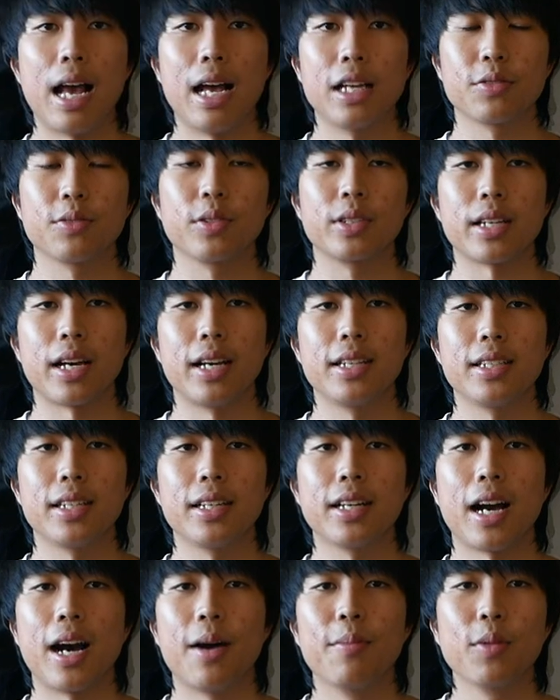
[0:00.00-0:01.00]
As for
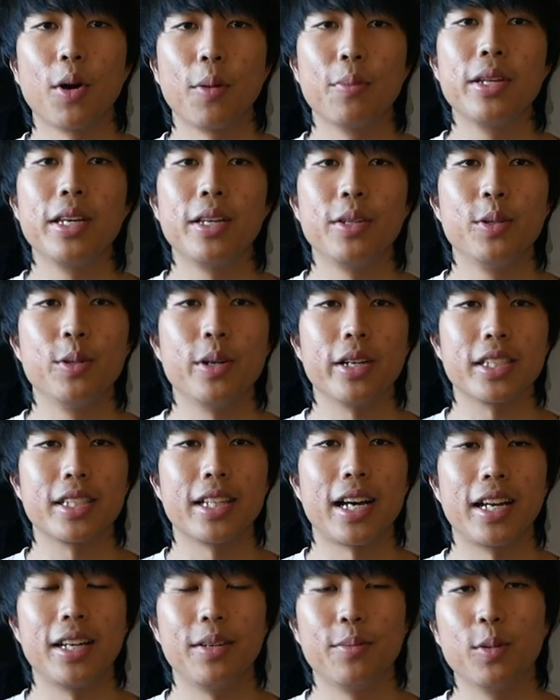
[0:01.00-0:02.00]
sizing, I'm normally a US
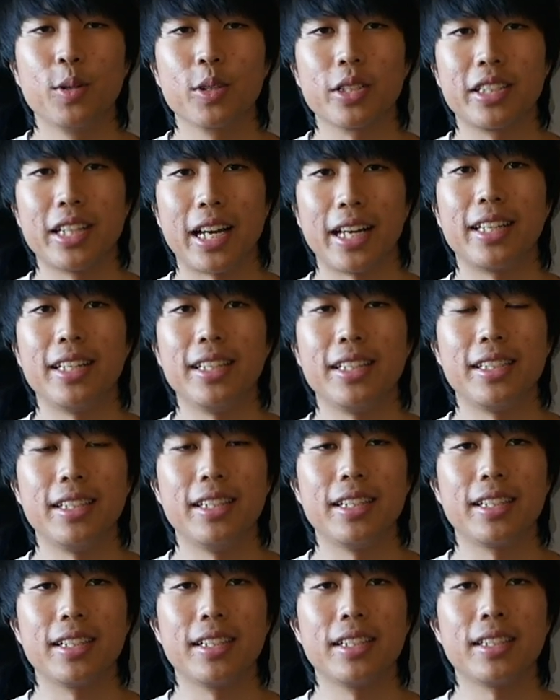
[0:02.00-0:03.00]
9 in most Nike
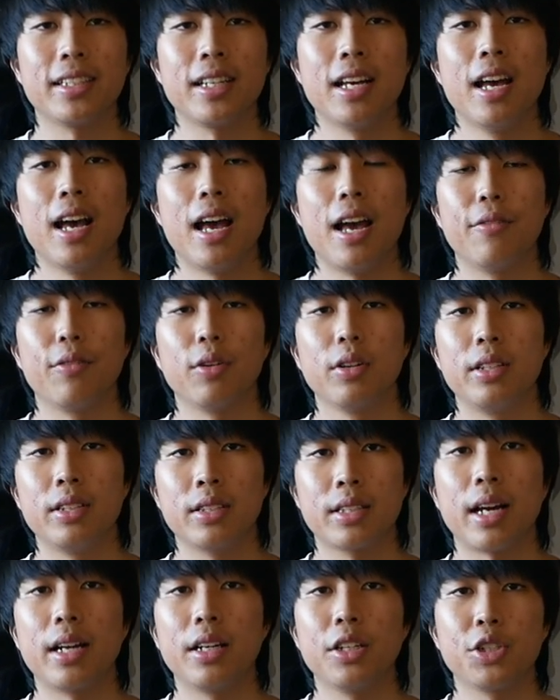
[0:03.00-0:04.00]
sneakers, and for
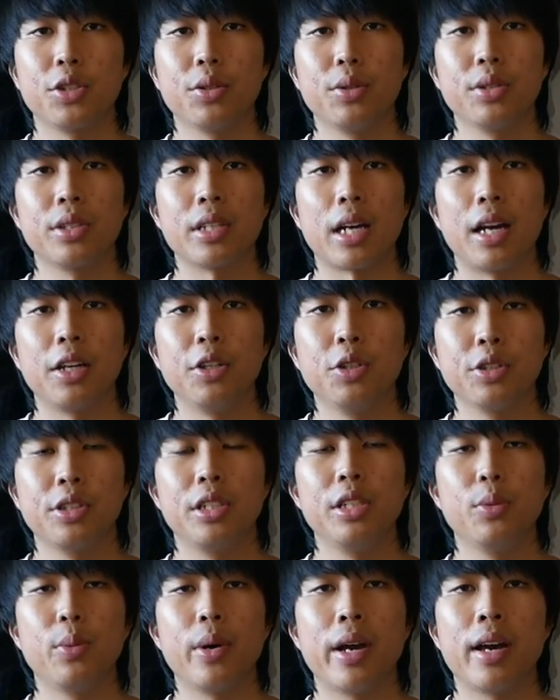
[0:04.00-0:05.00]
designer shoes, I
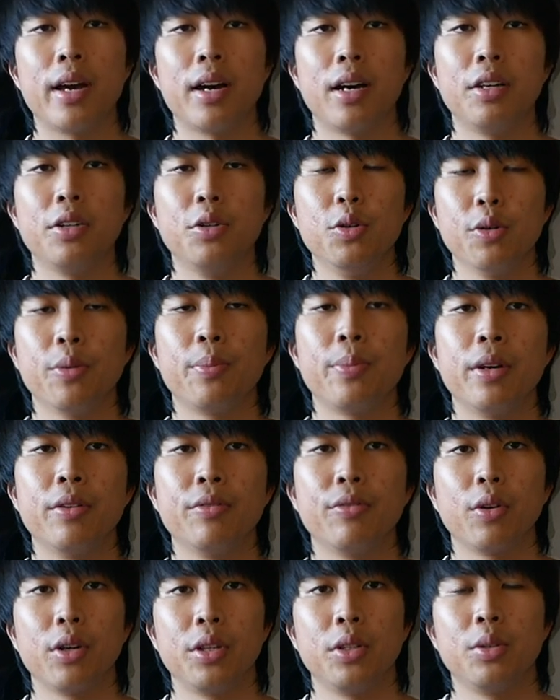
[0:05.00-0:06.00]
usually wear a
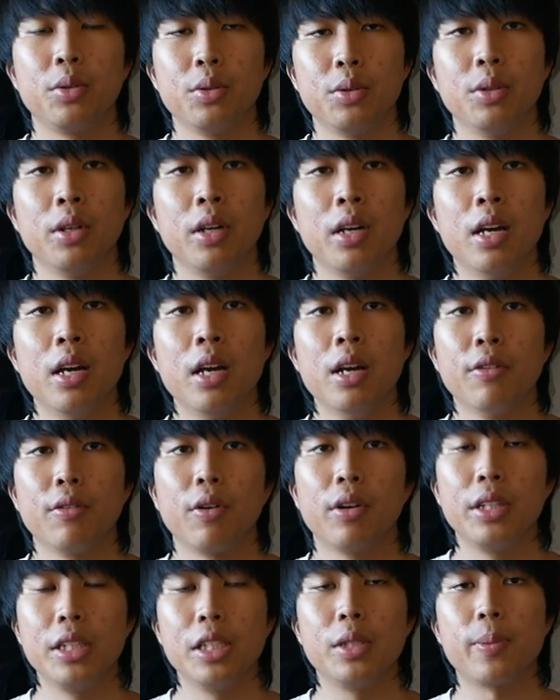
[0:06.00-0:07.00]
European 42.
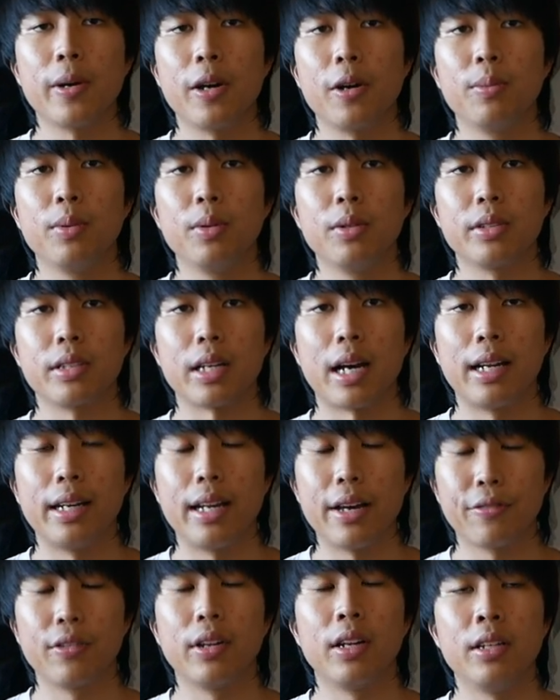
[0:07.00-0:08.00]
For these pair of boots, I
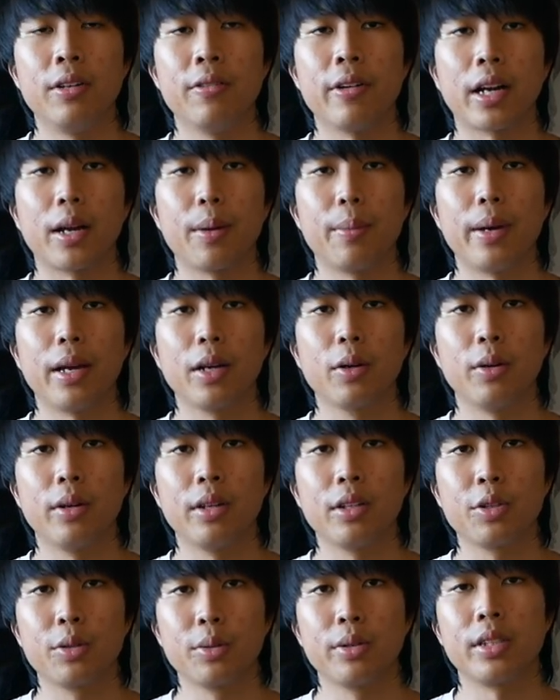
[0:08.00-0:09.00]
definitely recommend
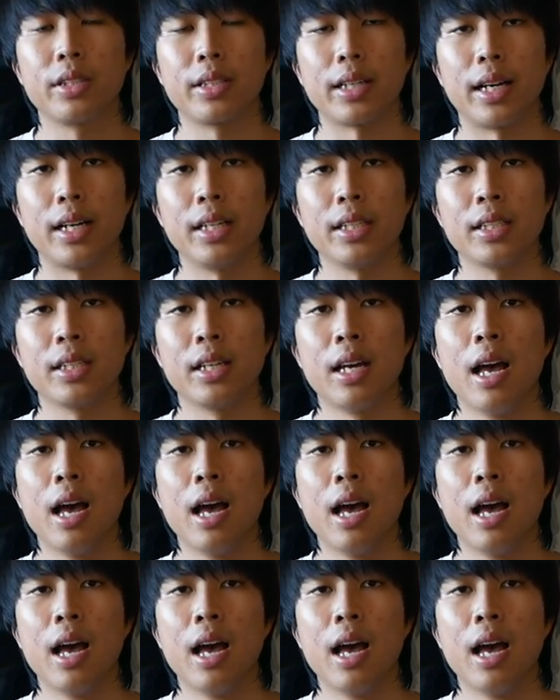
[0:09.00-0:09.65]
going through the size.